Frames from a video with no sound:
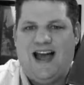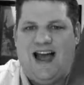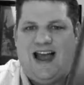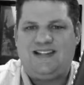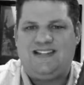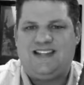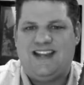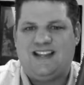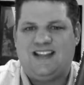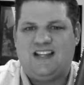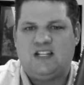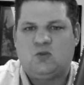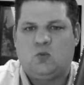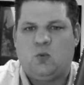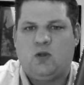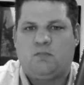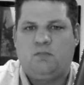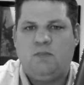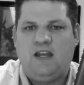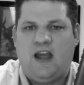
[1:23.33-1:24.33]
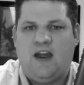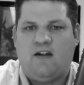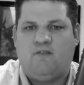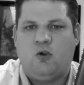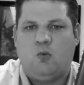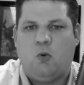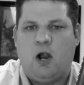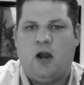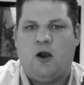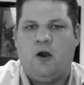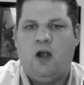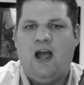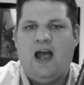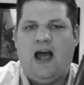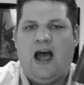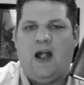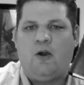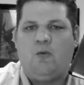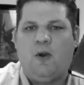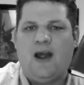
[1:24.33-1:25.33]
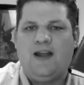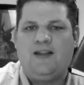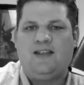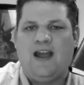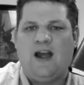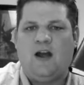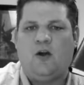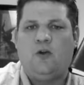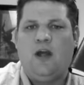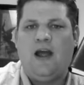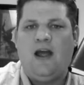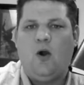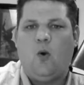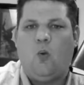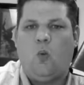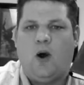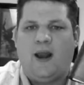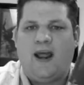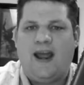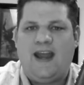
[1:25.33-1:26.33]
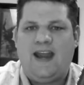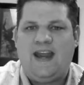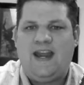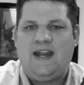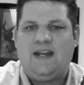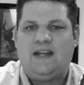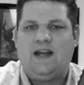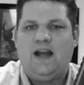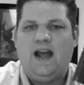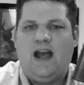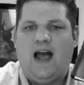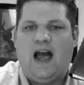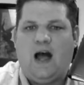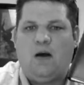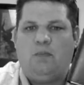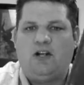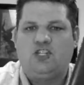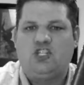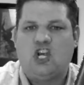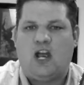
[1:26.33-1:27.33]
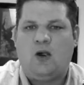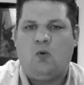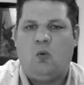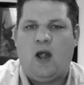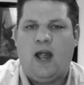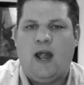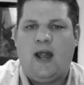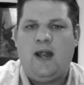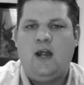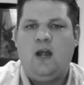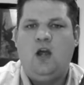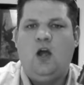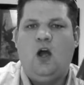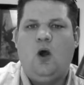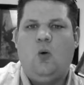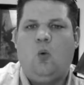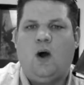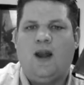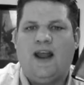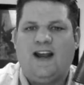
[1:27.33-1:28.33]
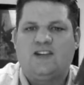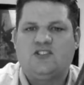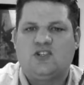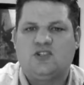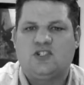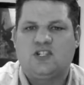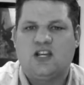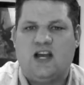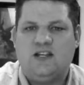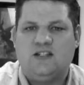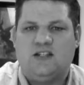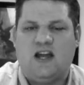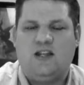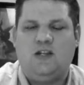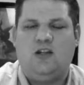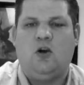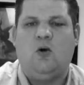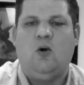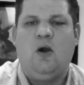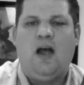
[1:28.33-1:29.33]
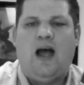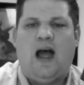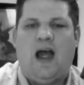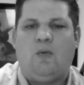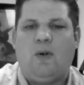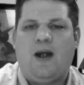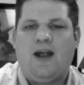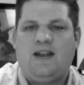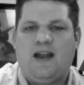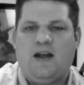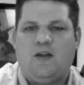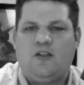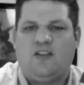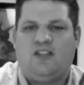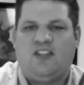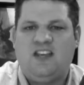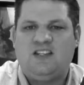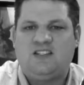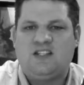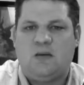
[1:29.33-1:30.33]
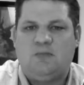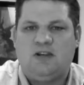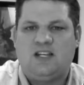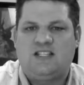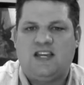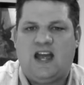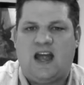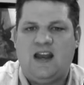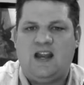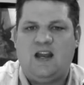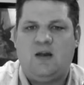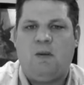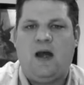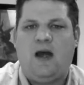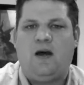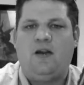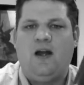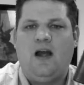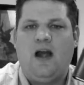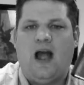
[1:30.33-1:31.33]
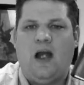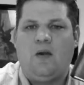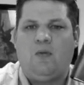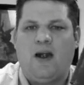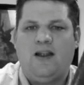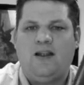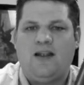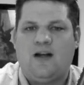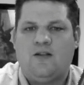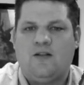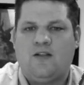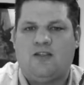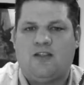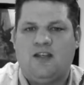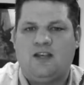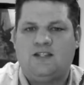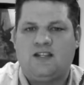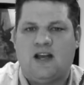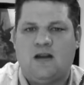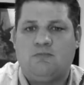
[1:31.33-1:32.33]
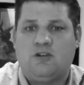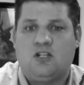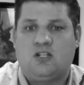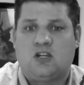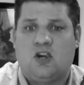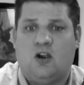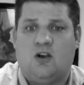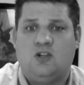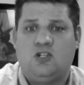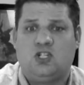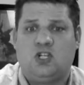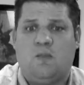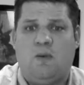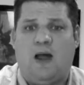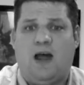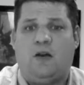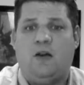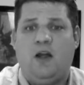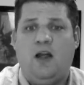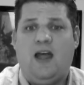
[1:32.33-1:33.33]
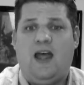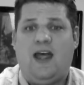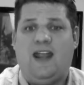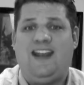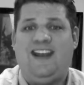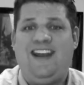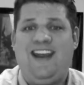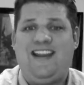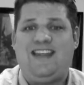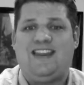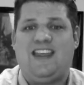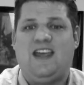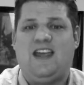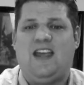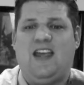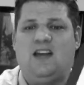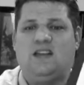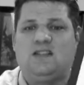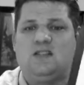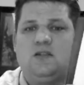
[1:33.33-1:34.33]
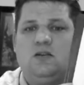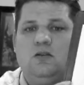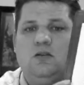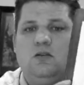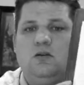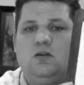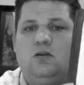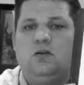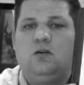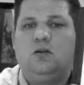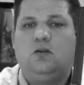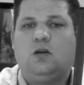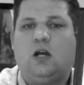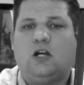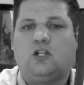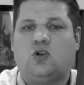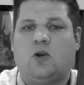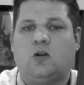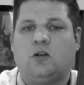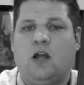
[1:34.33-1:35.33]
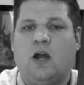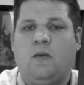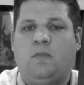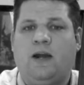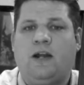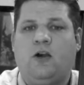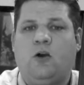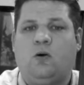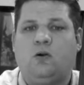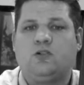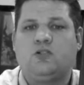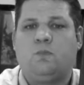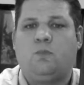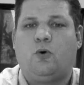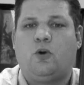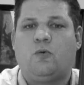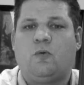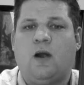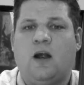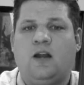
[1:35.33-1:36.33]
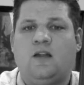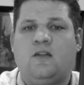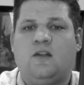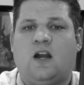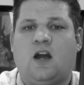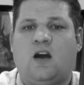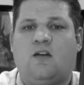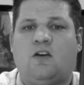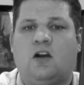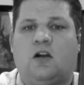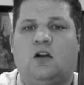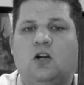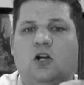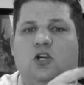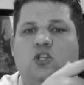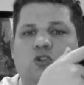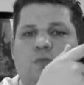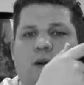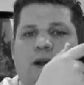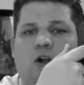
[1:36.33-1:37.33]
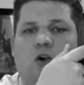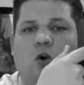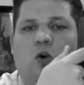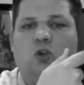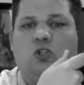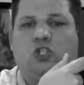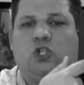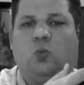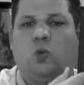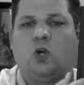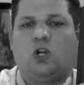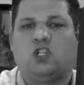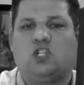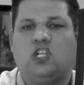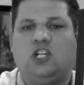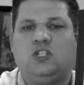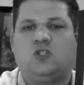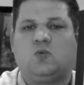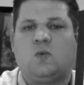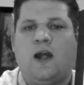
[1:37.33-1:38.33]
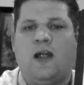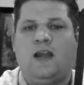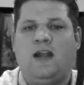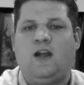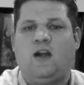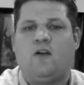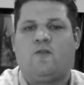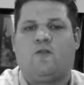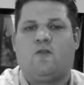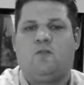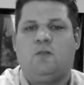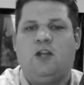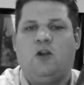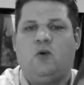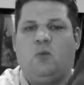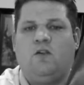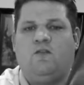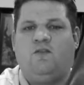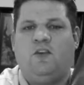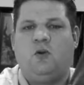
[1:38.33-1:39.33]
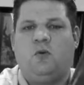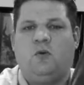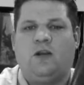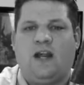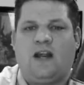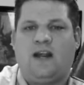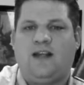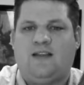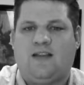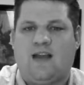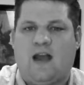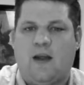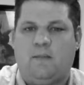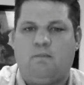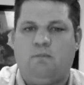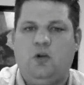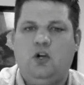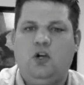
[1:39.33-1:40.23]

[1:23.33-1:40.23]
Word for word: I take this with me everywhere. I write down what I eat, how much I weigh, what exercise I do. I write down the things I'm excited about. I write down the things I'm discouraged about. And the neat thing is, I shrunk down my goals and put it right in the cover. So my goal worksheet's right here for me to review at any time.